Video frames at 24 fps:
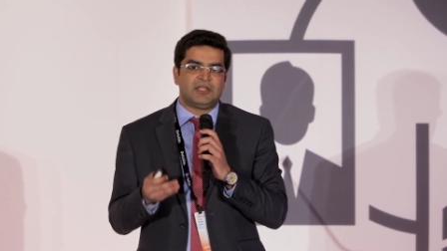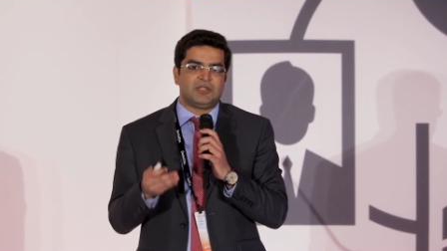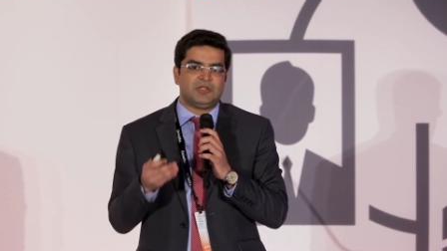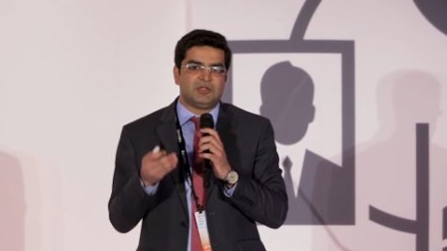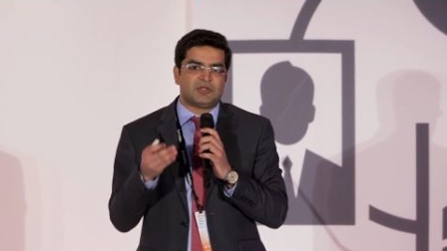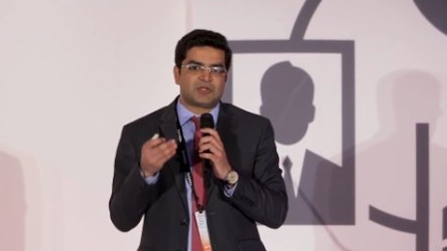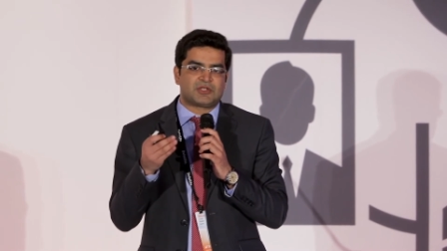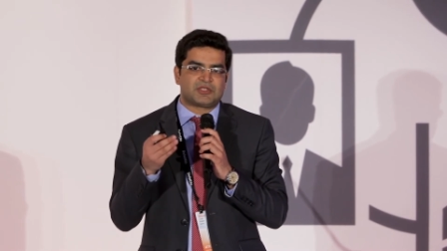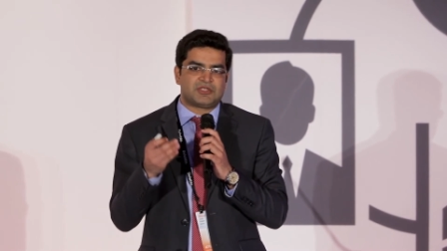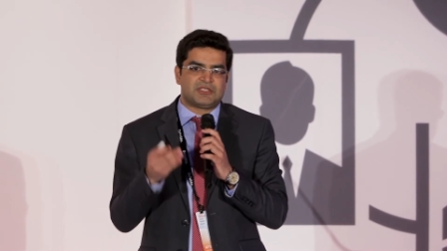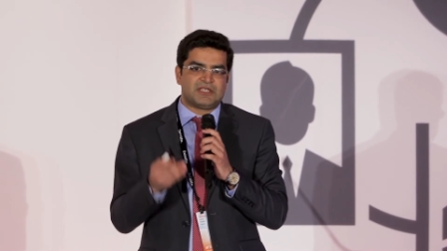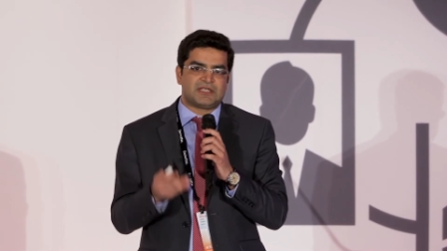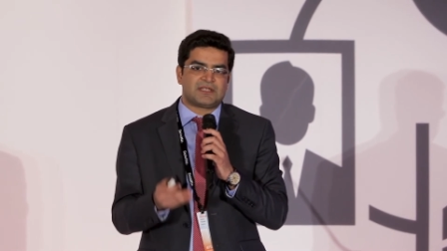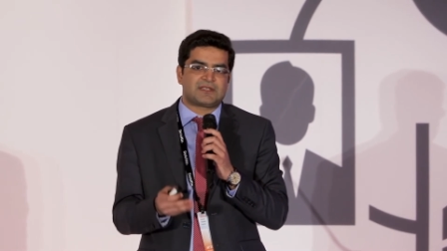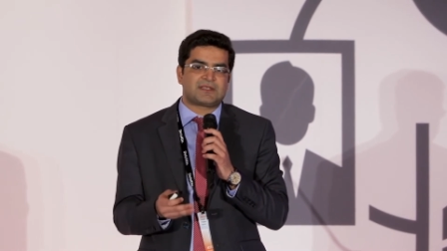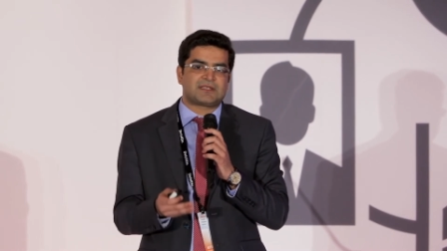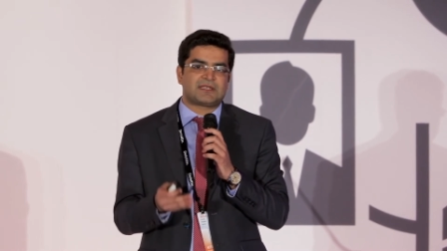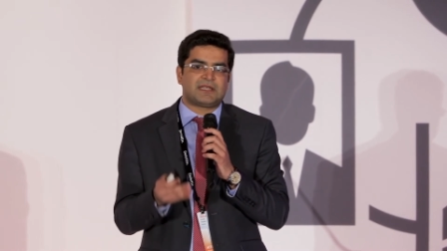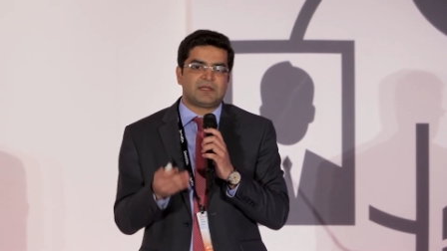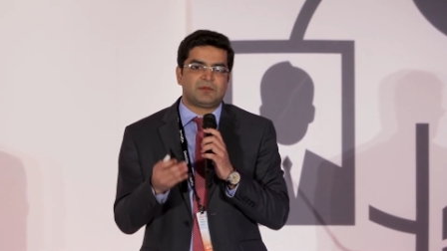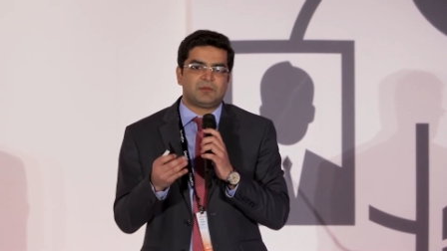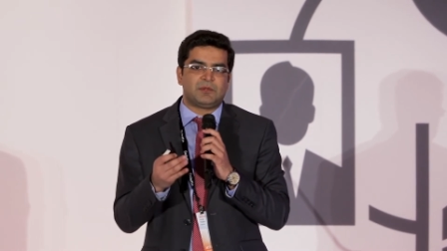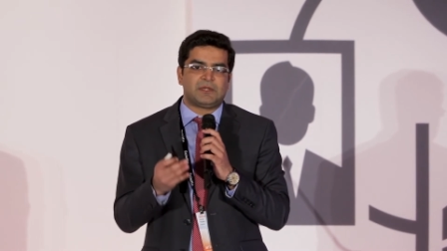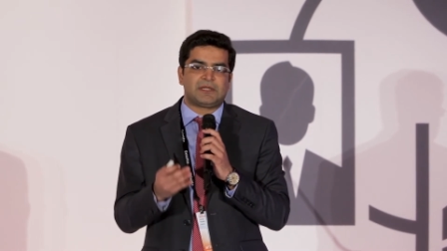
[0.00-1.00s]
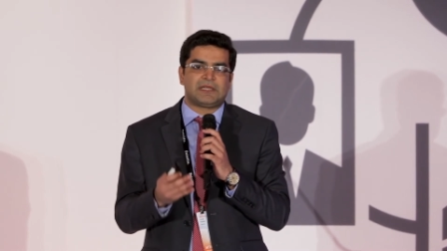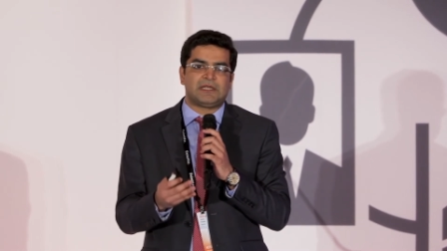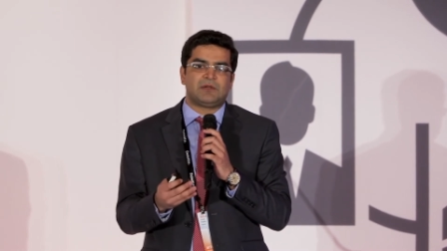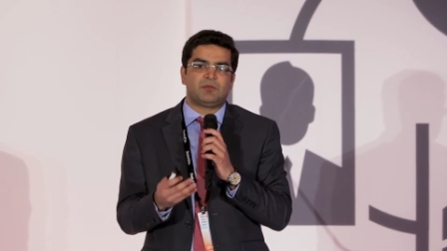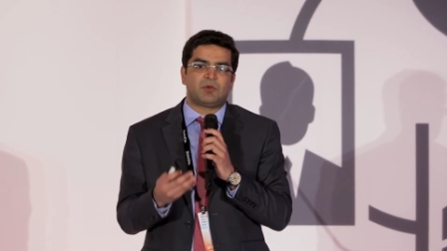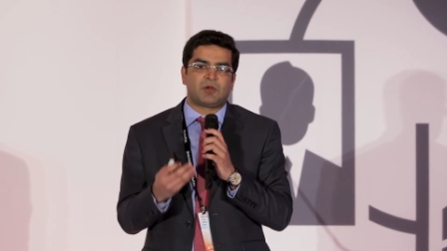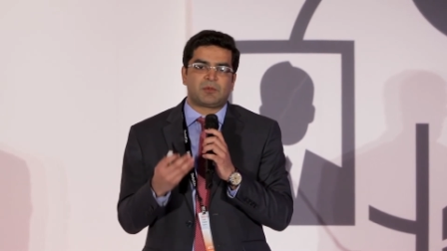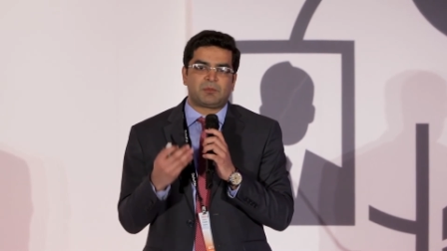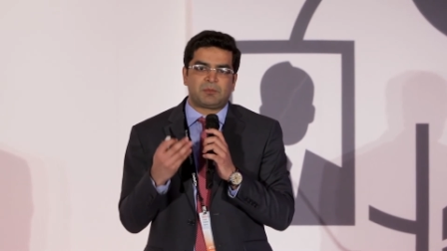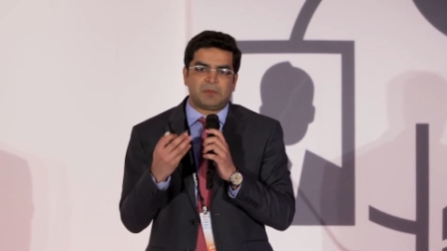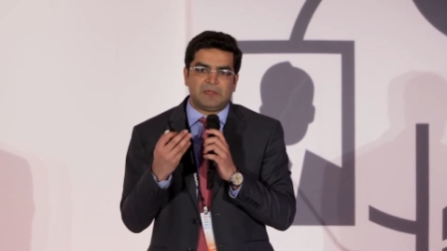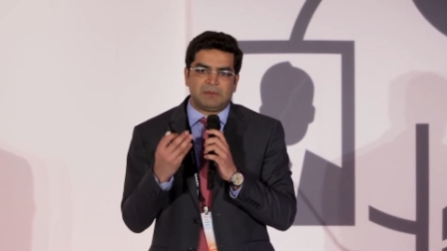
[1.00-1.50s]
You're just converting
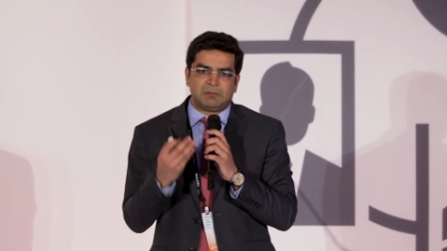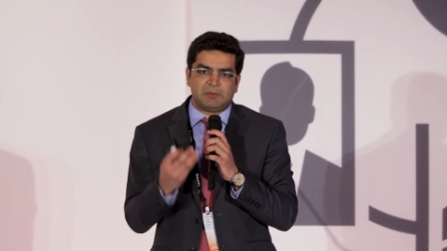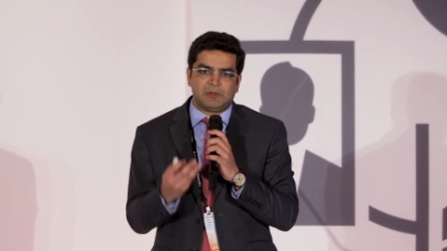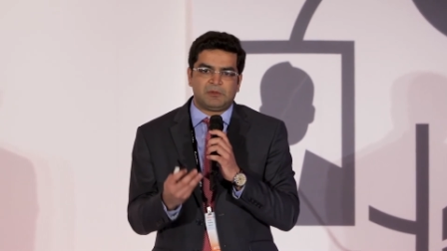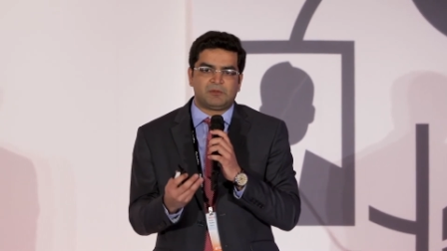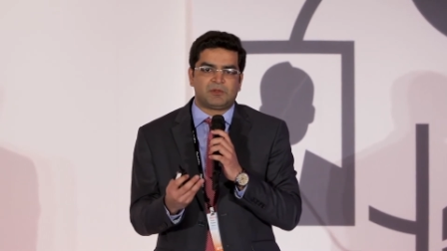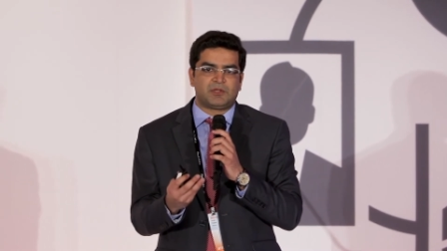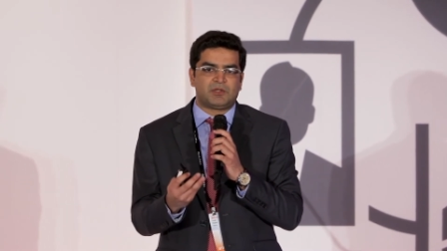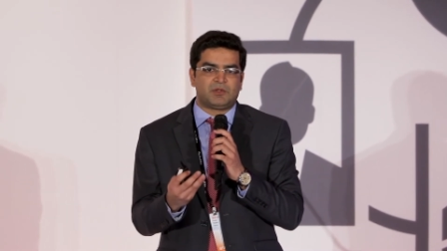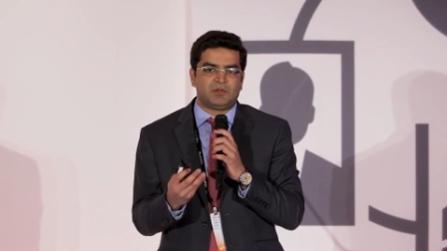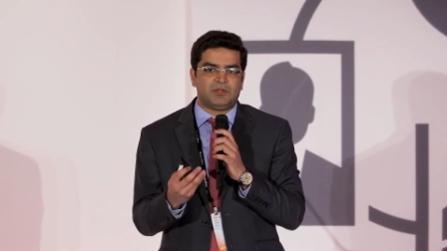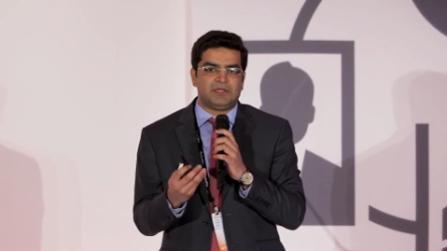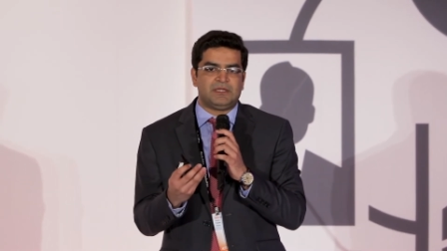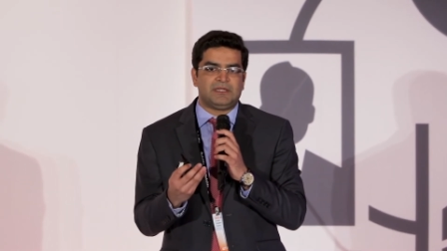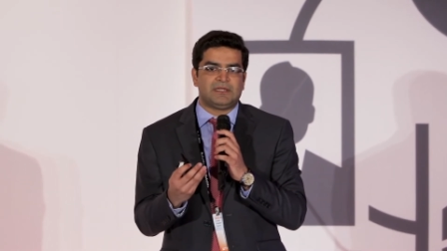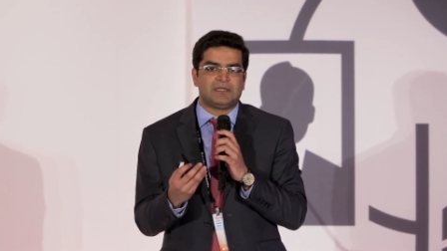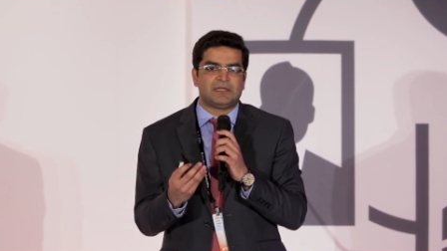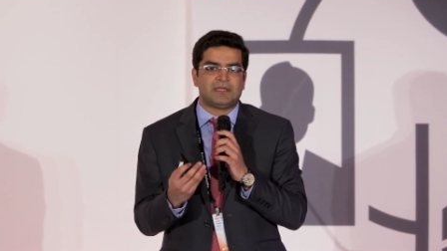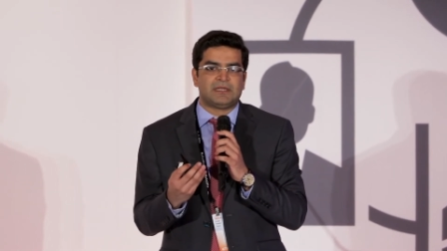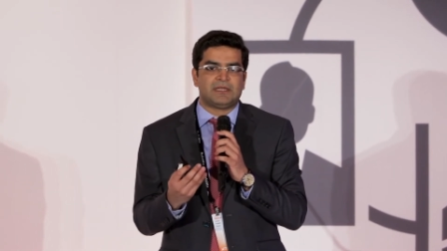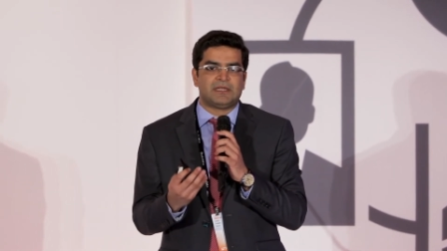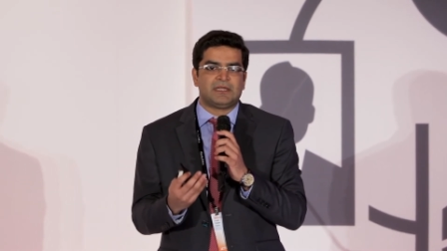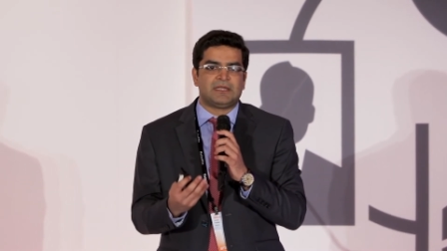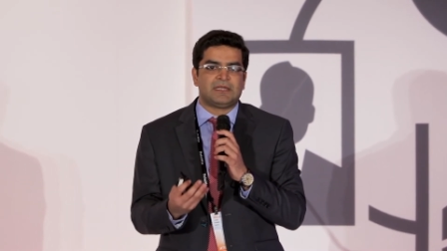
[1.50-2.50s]
what people were doing